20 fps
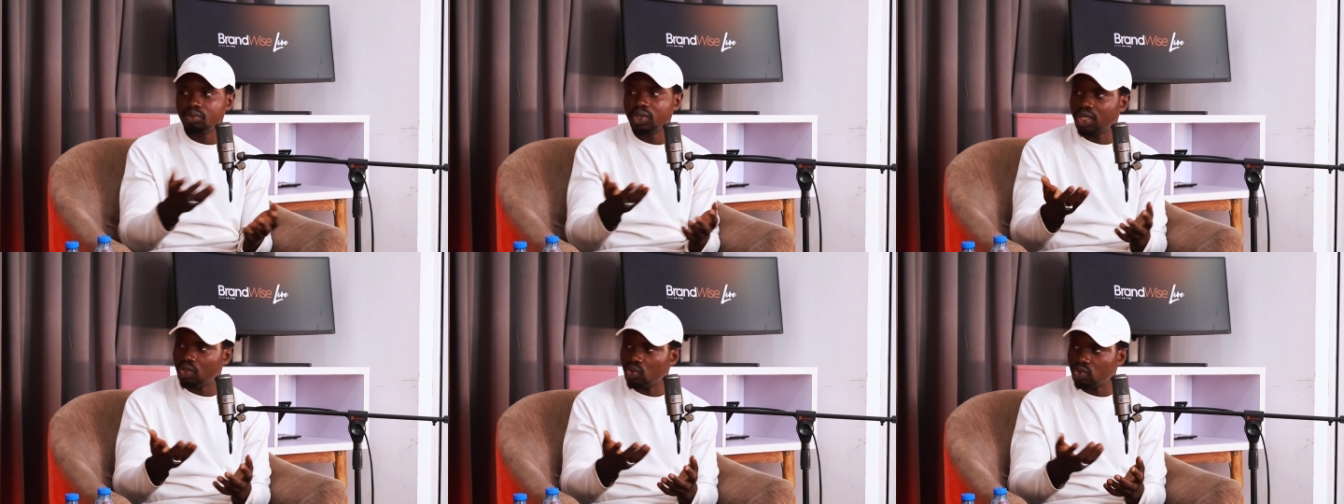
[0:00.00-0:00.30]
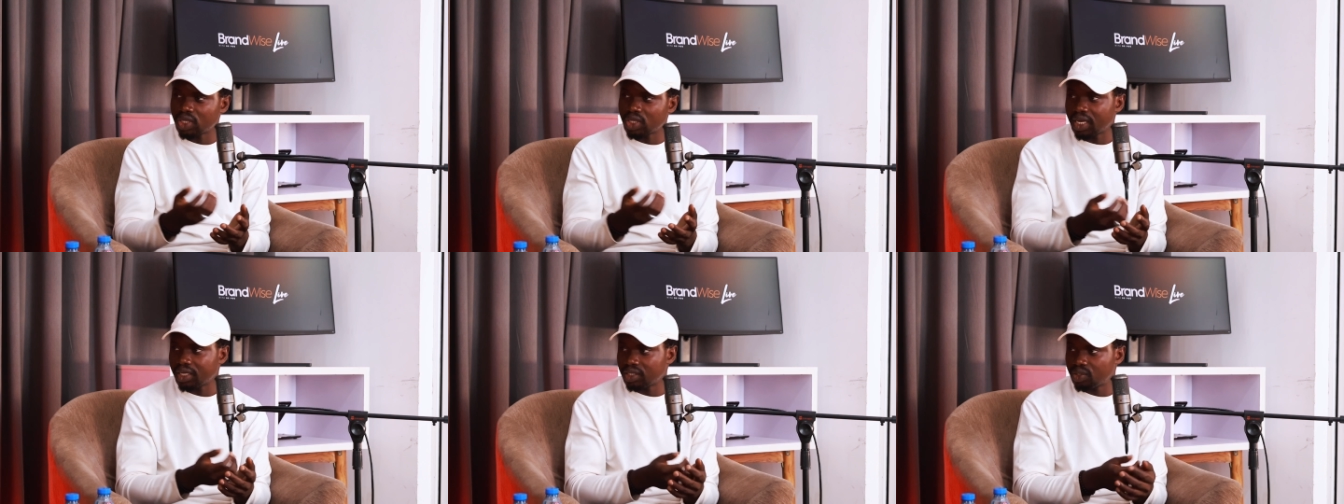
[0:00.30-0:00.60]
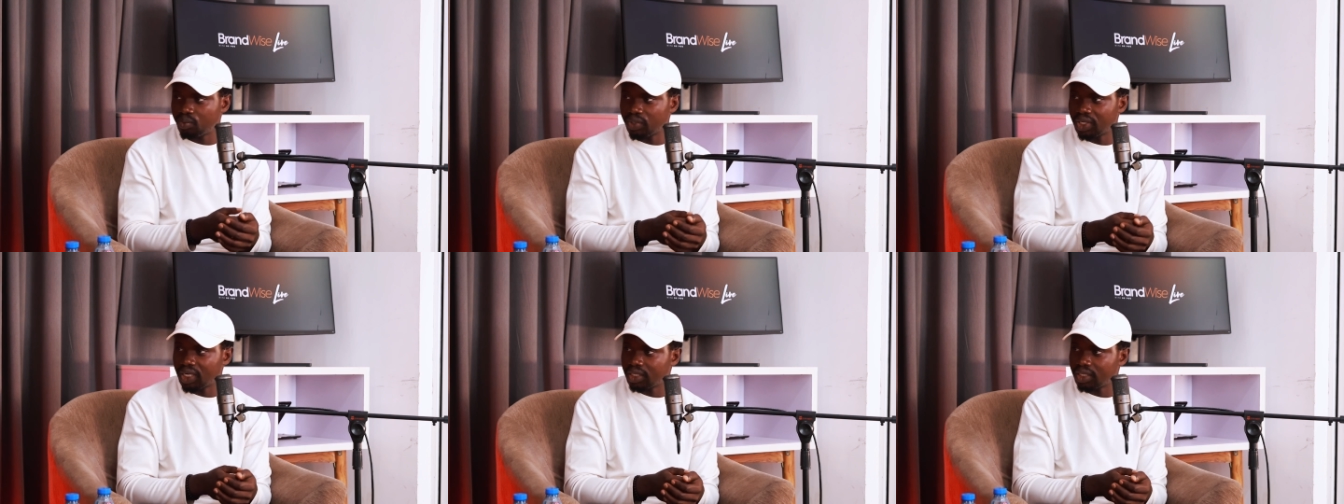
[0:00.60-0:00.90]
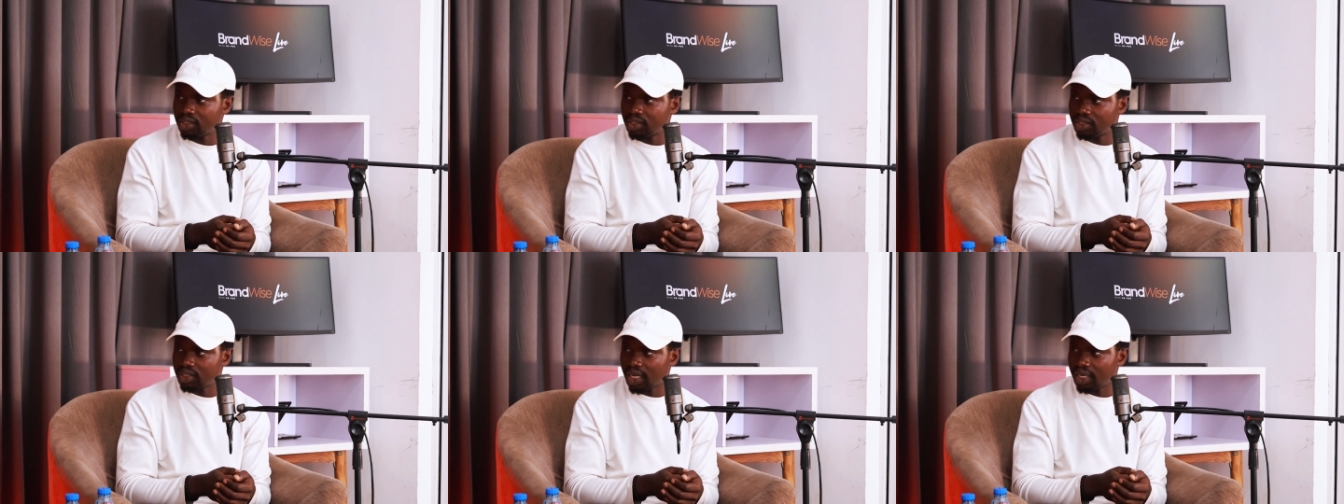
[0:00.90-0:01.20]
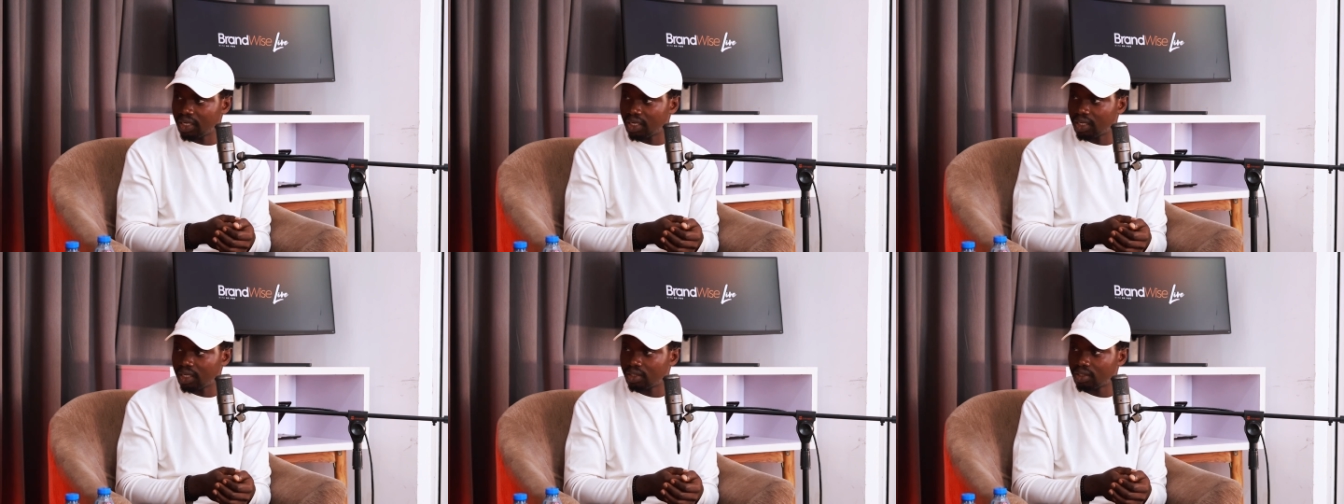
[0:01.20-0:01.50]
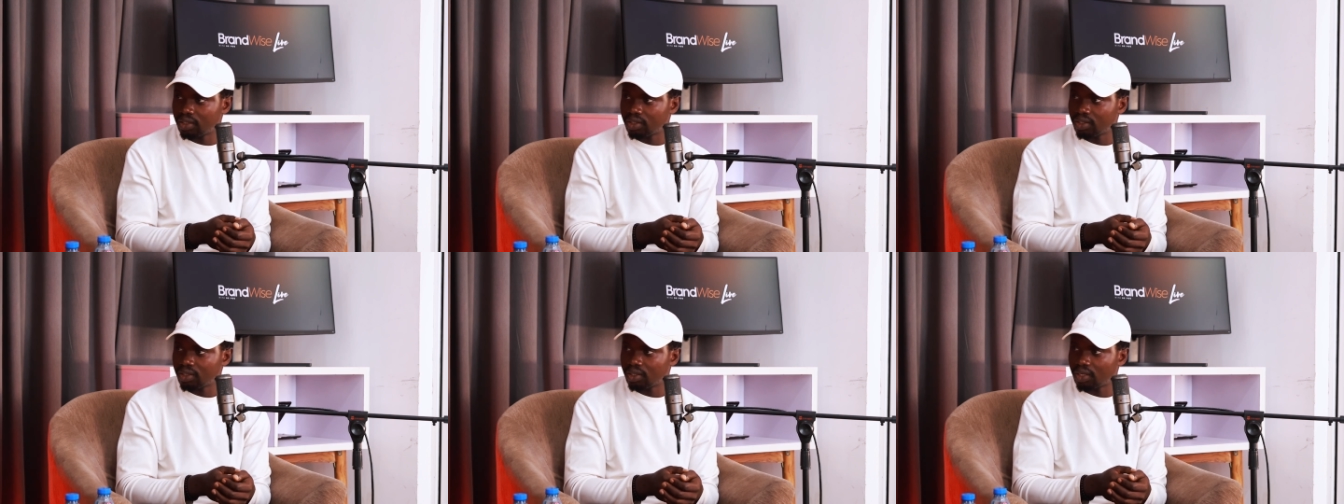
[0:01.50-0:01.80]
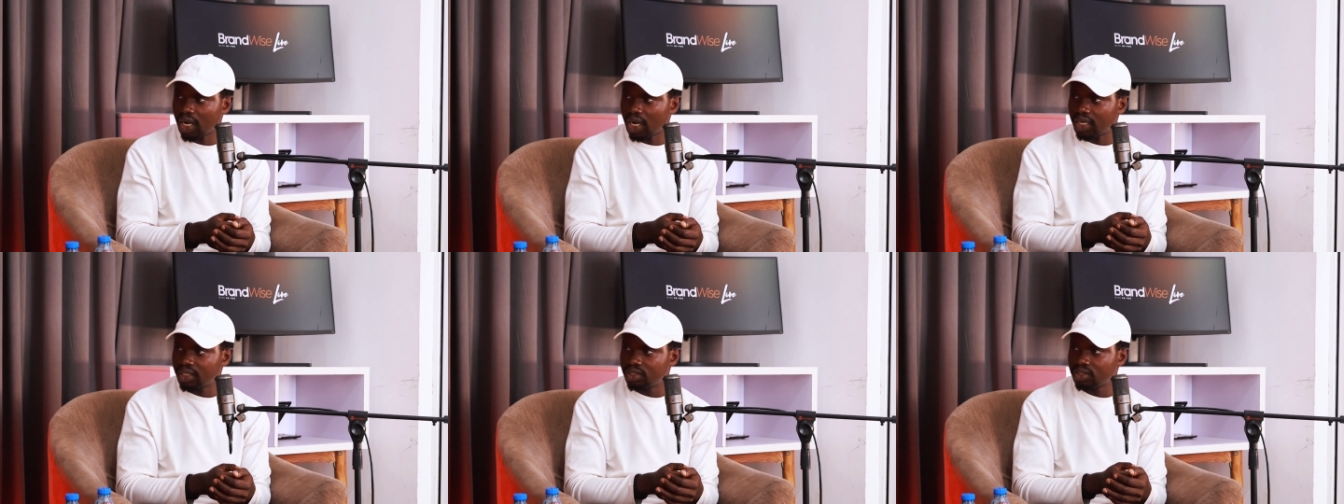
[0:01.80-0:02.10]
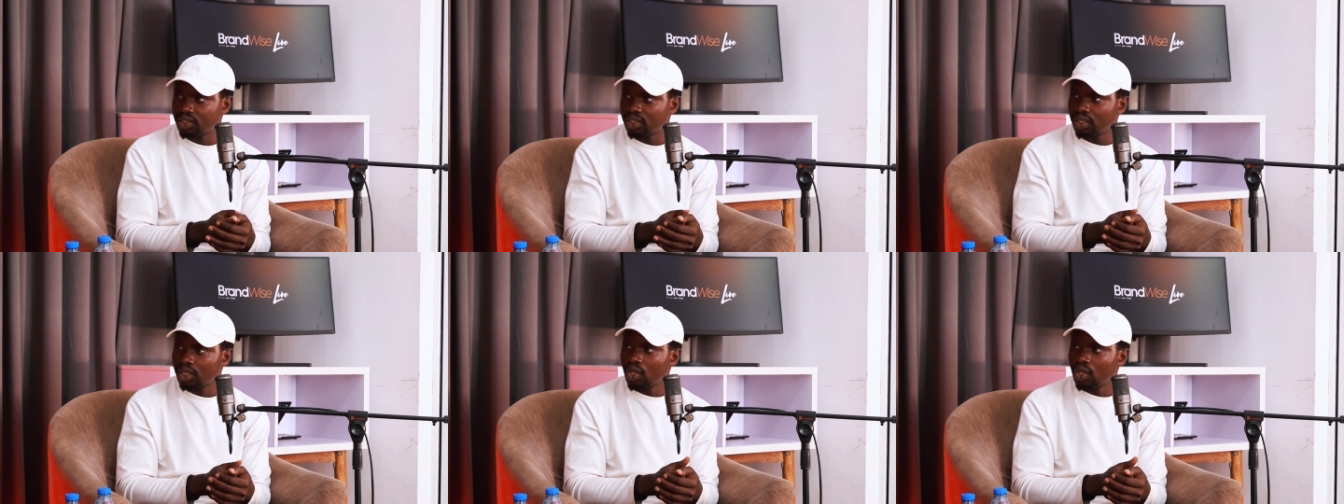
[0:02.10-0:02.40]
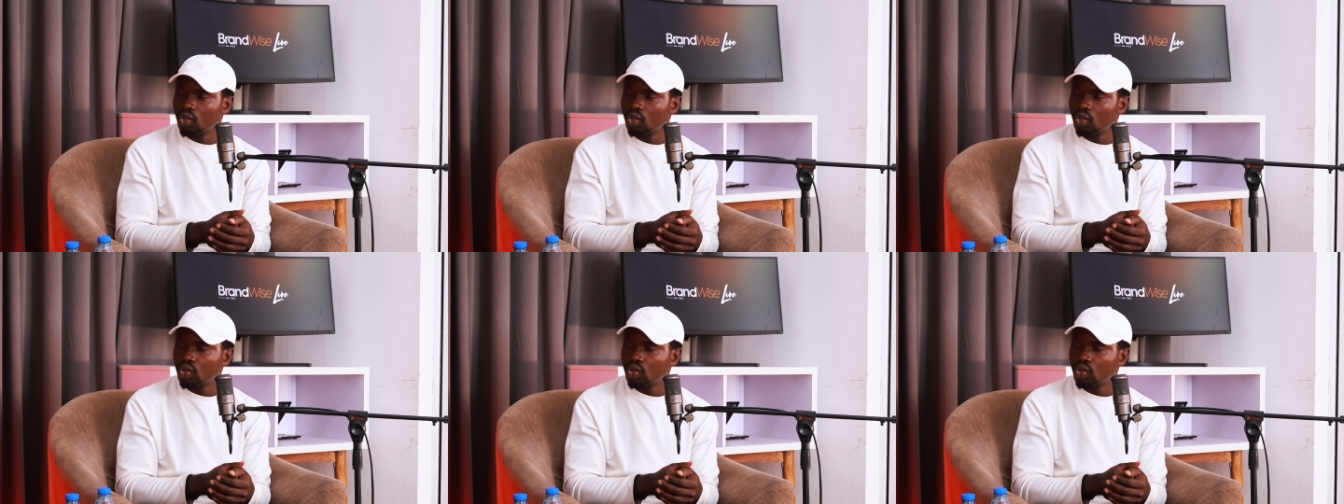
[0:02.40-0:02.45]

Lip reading: be a user experience designer, right?